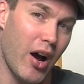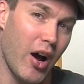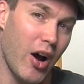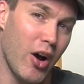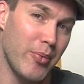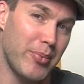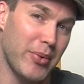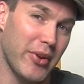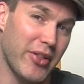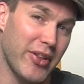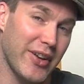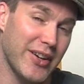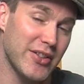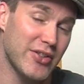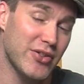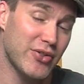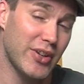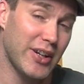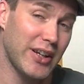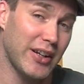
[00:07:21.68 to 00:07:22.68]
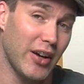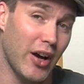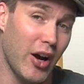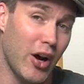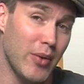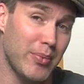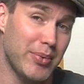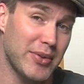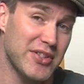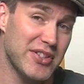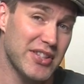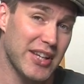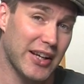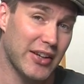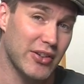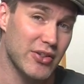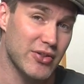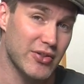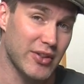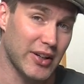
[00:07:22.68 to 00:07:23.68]
open thinner string, open
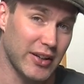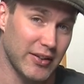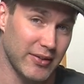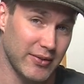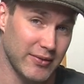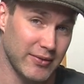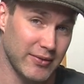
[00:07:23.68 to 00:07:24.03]
second string,